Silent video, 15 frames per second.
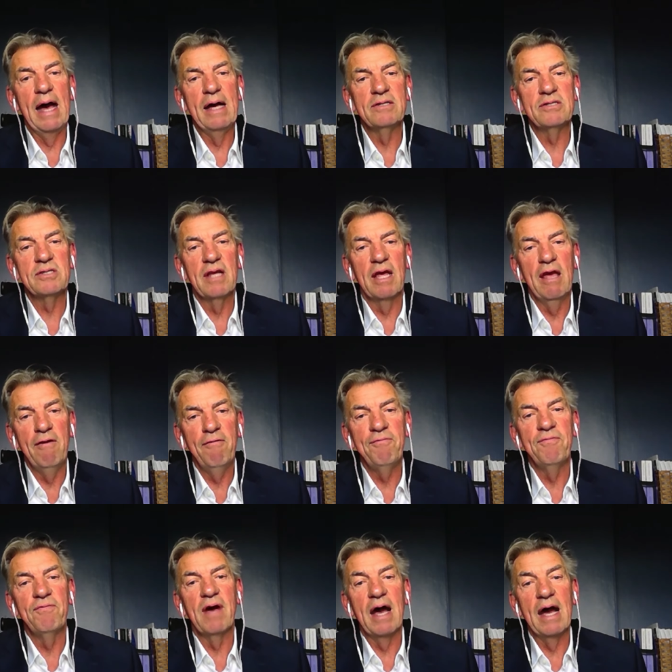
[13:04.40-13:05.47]
as
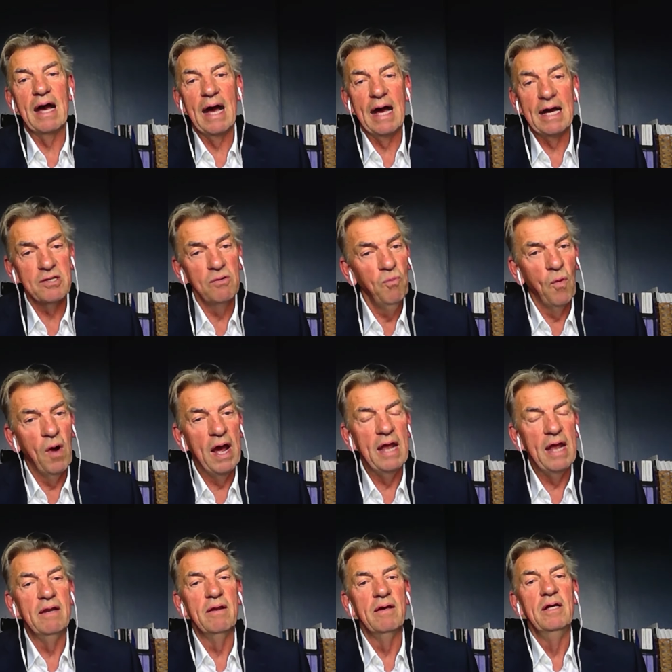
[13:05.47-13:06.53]
if, as and
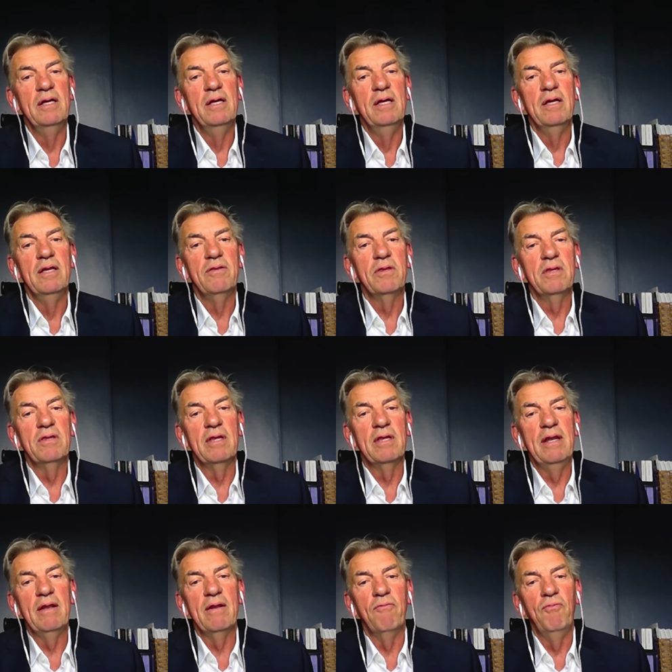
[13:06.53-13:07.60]
when
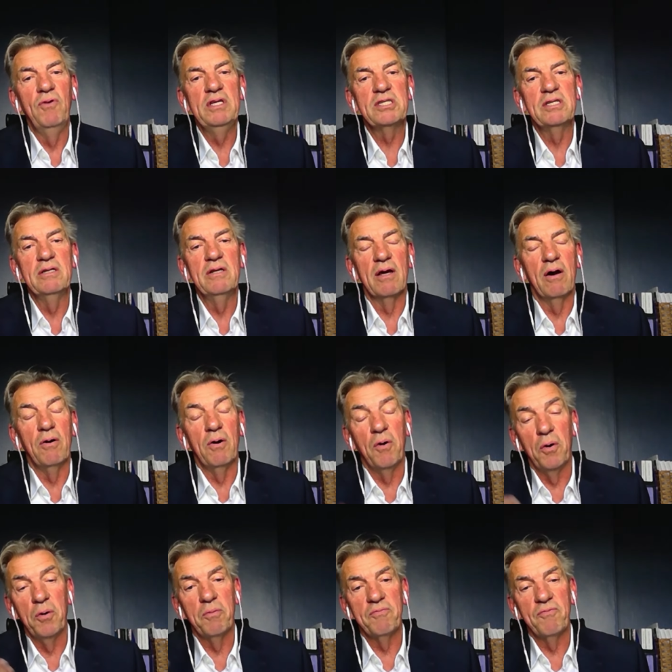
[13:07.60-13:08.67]
the recent uh,
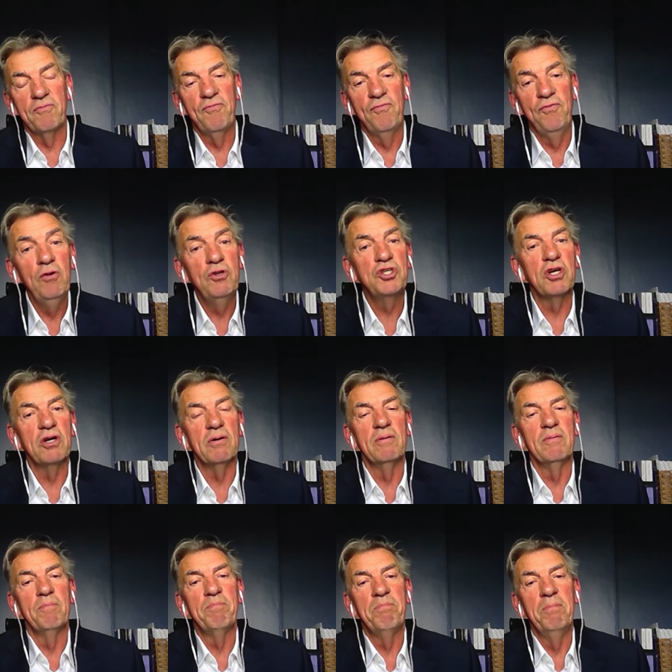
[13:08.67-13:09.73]
or future
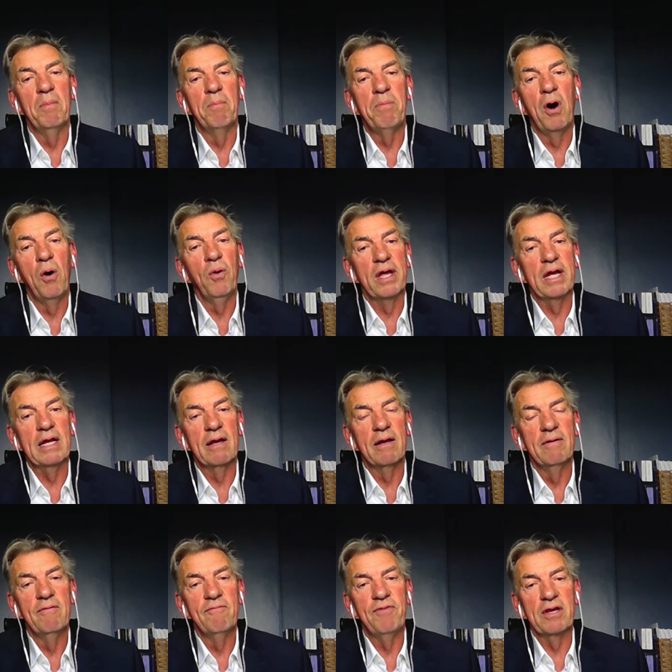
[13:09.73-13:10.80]
polling
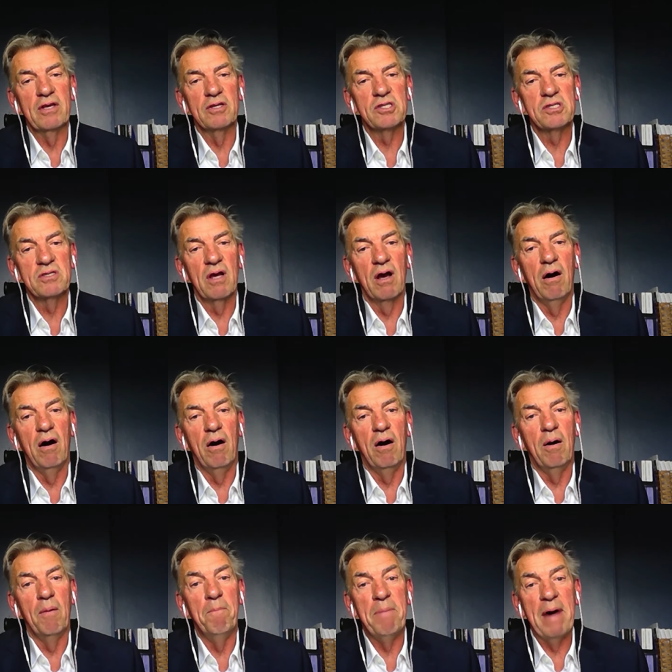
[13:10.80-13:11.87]
figures
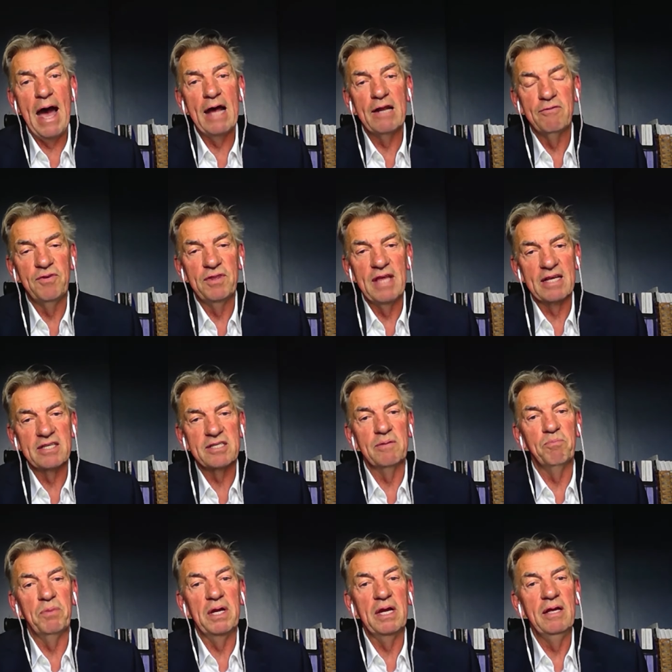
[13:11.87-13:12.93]
are bad for the
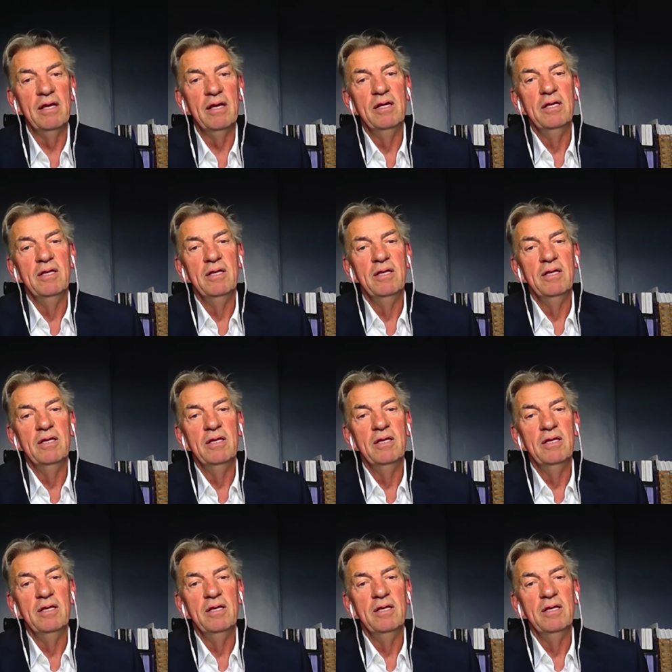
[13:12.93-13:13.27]
SNP